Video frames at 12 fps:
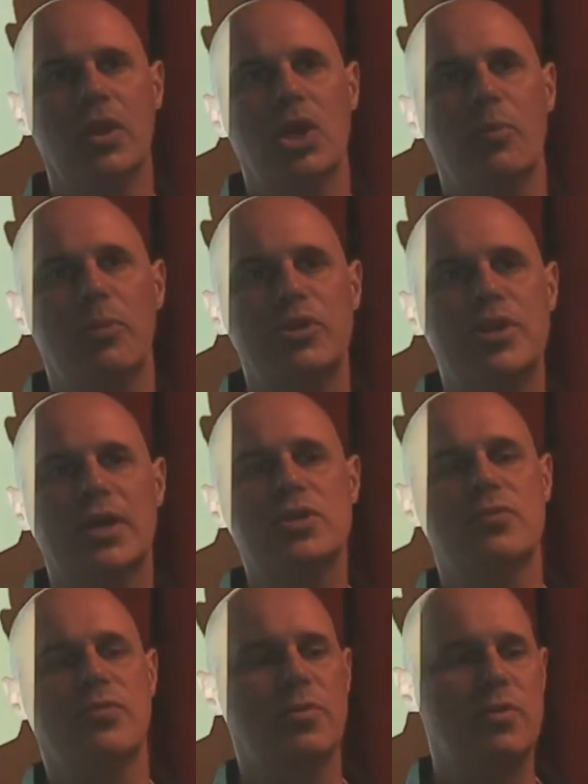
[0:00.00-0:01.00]
Protection
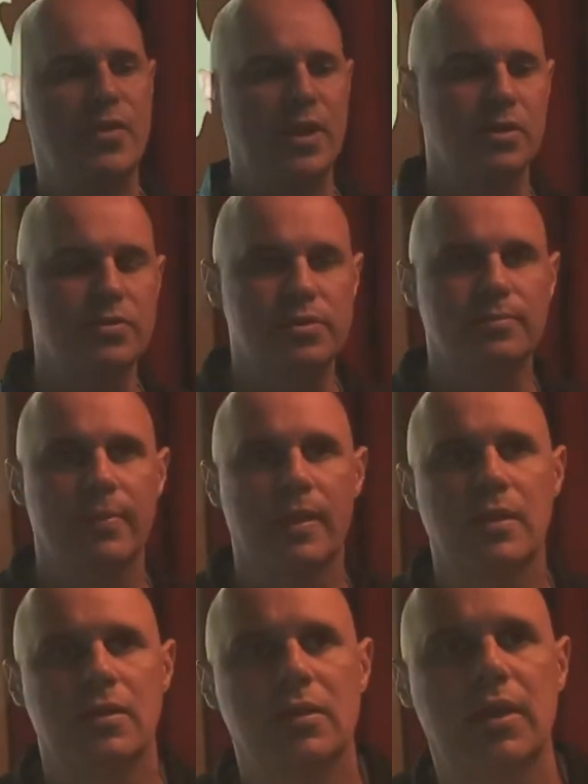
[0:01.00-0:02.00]
from invaders,
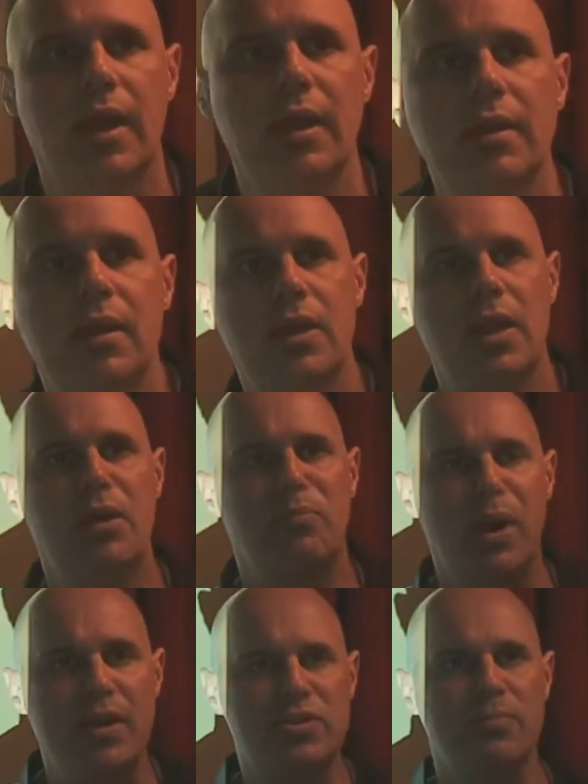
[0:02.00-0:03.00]
okay? It
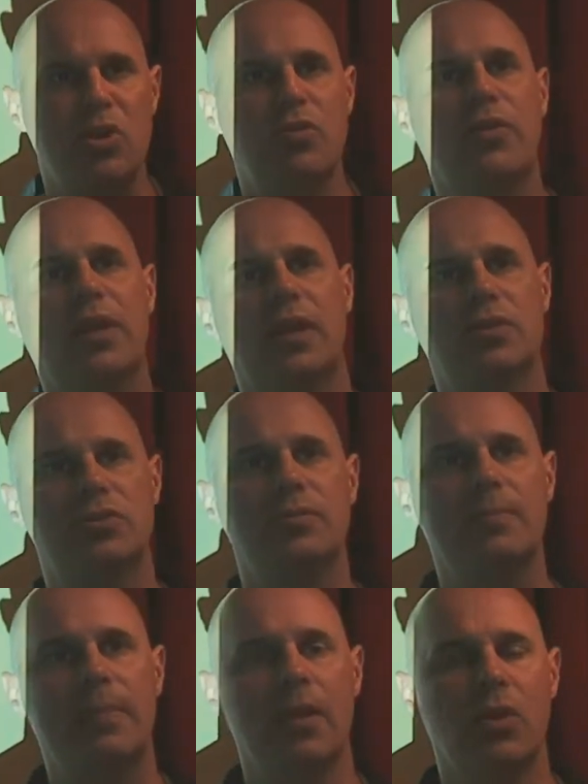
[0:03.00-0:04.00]
brought some unification.
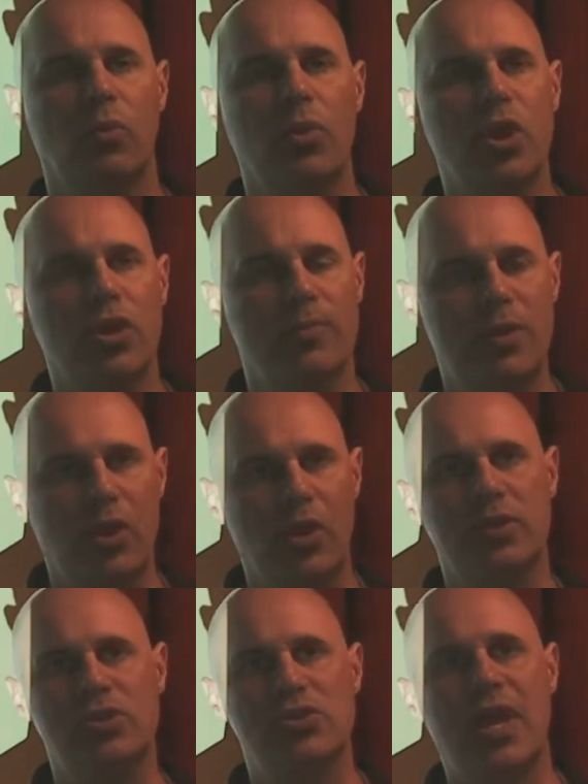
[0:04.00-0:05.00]
We know the Middle
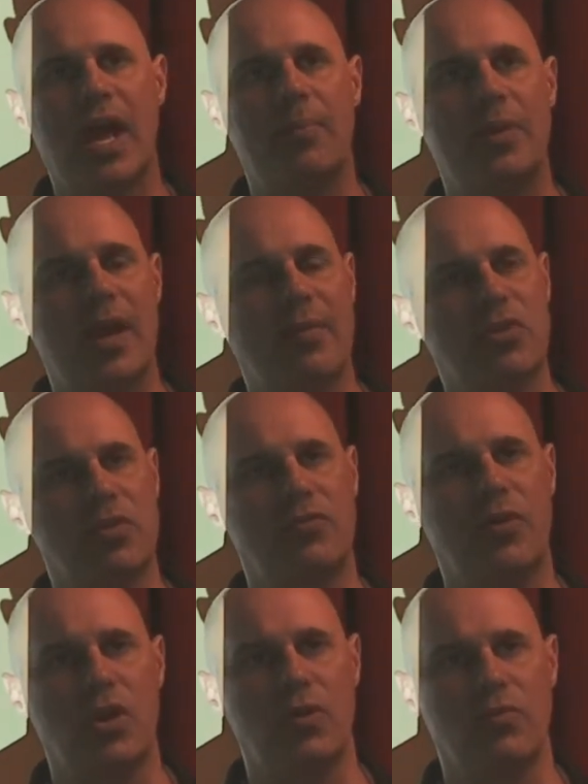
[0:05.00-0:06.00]
Ages happened after the
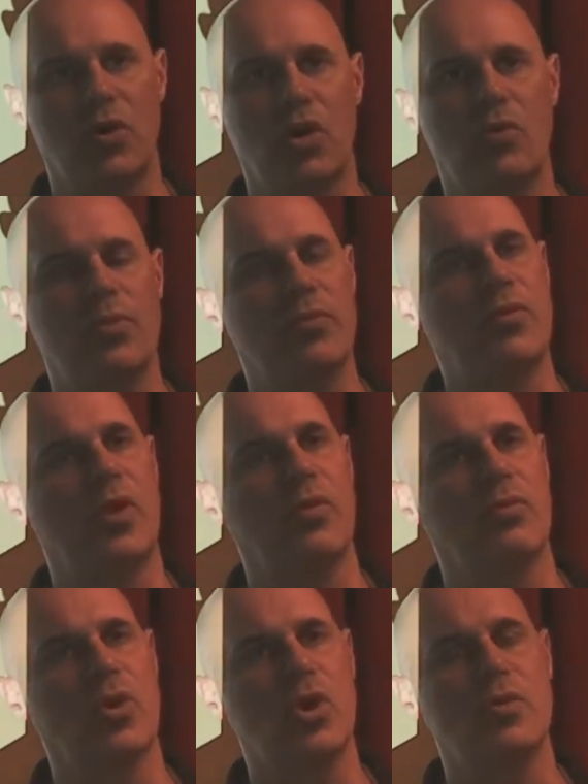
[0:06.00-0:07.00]
fall of Rome. The fall
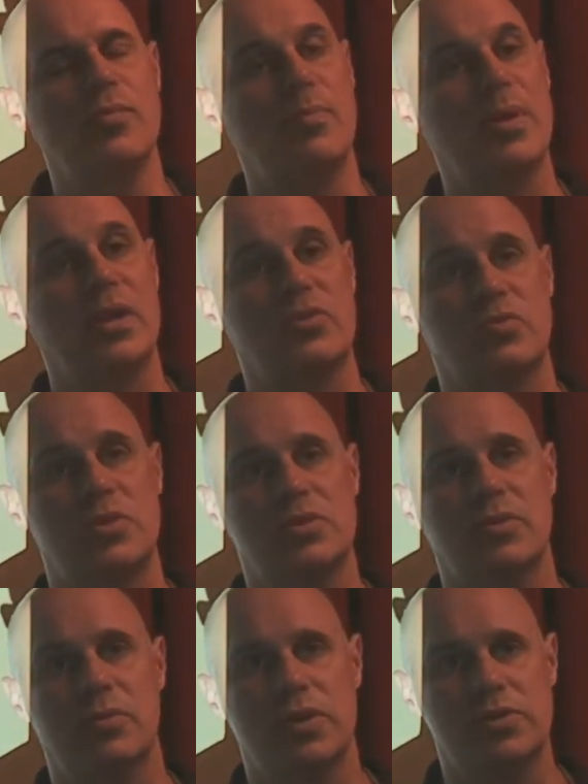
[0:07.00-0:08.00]
of Rome, the biggest
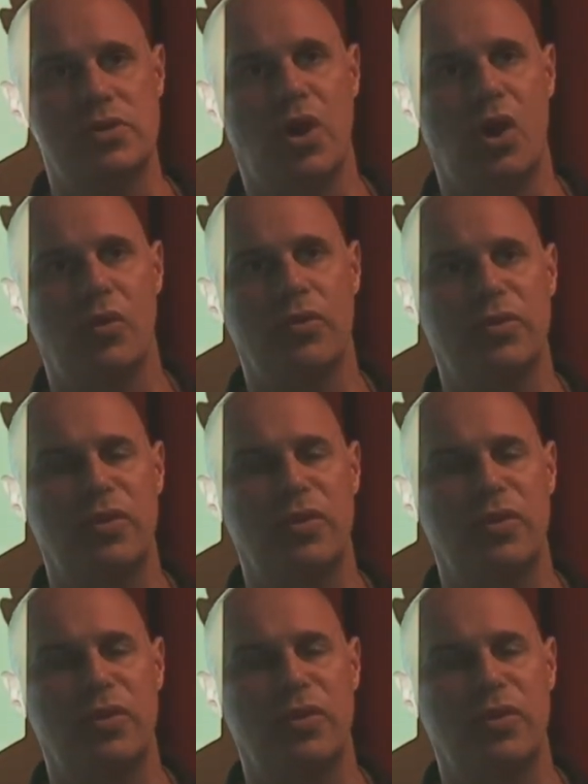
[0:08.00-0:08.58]
reason was all